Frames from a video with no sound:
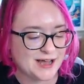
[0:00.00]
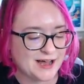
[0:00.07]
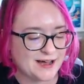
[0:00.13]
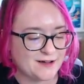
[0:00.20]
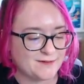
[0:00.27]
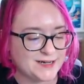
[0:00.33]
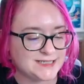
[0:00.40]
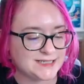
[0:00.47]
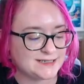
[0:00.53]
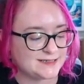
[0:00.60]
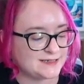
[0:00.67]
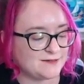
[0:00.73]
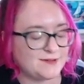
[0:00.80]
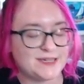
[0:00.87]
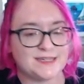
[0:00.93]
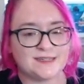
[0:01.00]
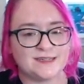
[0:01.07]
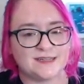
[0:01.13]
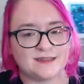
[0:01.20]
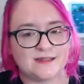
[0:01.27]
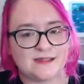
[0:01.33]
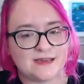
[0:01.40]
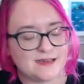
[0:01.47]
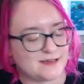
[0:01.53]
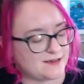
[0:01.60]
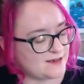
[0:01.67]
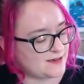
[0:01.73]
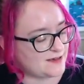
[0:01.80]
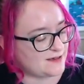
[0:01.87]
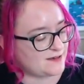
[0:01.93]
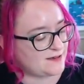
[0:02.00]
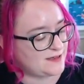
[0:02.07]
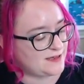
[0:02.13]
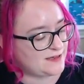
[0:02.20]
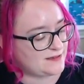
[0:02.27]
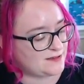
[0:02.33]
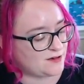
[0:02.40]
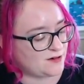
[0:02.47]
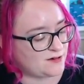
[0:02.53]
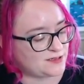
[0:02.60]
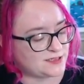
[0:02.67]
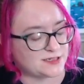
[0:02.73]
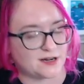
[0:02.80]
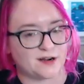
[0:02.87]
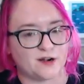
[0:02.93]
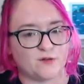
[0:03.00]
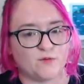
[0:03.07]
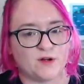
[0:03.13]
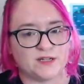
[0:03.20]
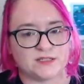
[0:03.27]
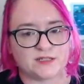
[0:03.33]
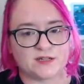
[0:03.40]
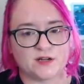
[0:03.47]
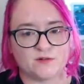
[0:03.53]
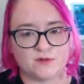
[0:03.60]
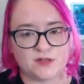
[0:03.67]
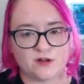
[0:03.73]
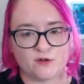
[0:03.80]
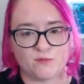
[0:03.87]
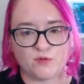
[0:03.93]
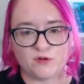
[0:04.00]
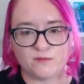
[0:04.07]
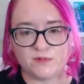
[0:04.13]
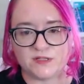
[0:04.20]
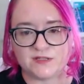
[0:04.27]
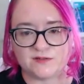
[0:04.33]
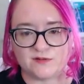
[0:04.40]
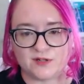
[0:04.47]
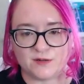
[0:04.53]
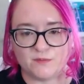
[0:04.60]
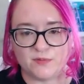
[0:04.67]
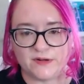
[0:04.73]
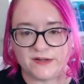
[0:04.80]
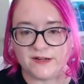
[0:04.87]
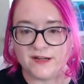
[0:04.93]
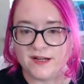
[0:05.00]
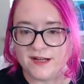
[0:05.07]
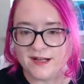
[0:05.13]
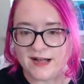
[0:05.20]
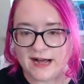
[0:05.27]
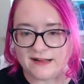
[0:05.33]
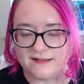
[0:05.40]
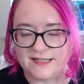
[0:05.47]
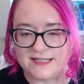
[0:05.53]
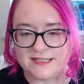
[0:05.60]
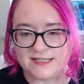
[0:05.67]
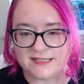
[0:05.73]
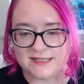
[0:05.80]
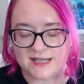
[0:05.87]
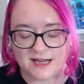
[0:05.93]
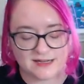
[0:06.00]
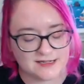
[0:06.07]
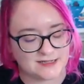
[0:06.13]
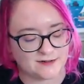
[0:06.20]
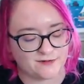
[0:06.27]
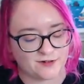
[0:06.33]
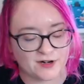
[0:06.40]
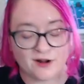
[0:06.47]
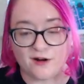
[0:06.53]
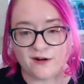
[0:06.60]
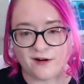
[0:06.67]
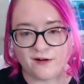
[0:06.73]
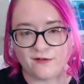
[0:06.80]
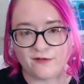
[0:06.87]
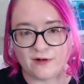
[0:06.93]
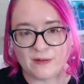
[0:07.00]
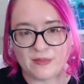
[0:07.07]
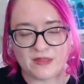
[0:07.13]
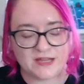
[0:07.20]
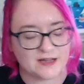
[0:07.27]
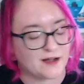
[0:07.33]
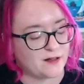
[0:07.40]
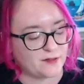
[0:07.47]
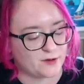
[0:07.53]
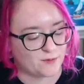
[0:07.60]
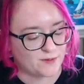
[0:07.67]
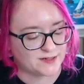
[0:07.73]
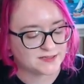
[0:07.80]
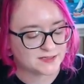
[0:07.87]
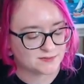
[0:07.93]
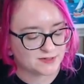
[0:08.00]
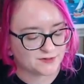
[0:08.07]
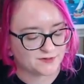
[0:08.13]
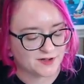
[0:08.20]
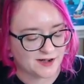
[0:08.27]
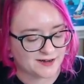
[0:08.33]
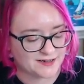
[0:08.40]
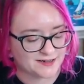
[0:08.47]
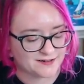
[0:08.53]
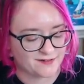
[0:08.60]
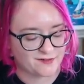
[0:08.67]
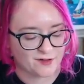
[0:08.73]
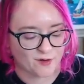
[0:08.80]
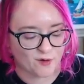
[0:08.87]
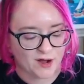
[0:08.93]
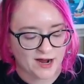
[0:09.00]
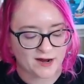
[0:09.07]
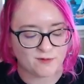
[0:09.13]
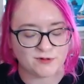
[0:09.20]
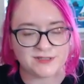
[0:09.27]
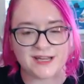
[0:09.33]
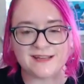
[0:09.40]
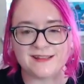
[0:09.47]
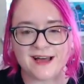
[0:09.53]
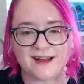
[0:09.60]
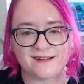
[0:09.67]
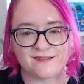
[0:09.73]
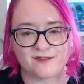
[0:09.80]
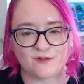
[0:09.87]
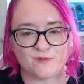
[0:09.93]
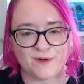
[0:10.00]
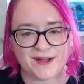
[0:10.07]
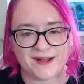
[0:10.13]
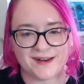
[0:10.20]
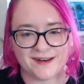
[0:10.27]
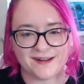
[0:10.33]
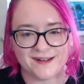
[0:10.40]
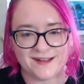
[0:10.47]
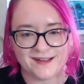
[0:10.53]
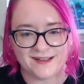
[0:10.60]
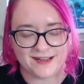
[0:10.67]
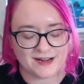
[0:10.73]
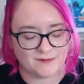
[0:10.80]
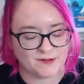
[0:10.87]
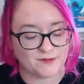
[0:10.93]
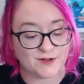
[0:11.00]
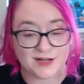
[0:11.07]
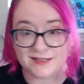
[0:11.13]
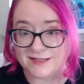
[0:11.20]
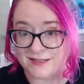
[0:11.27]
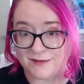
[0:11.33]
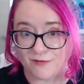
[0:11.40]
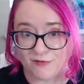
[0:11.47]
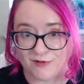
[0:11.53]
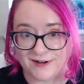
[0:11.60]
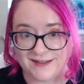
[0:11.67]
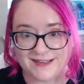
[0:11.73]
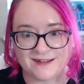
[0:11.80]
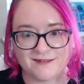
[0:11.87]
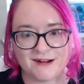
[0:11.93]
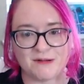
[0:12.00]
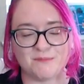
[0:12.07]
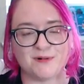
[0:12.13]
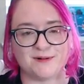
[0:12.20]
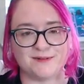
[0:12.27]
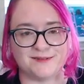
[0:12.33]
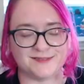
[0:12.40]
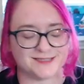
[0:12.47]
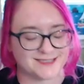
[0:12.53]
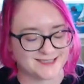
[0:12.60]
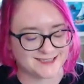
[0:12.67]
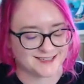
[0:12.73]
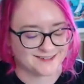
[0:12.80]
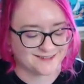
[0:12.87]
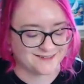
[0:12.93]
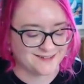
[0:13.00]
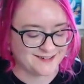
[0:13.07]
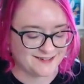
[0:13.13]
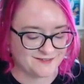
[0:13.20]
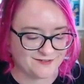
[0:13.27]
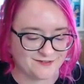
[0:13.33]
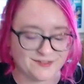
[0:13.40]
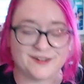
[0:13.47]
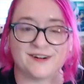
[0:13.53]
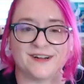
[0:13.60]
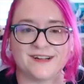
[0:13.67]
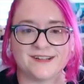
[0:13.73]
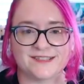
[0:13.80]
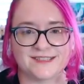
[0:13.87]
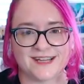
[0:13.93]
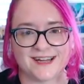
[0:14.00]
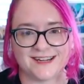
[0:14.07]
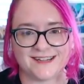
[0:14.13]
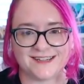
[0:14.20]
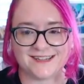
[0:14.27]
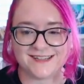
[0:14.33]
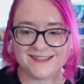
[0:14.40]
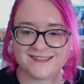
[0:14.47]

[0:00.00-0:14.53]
We didn't get the alt art one to go with our Bulbasaur, but at least it's a different art from the other ones we've gotten, so I will take that as a win. And we've gotten some really great pulls, so very excited.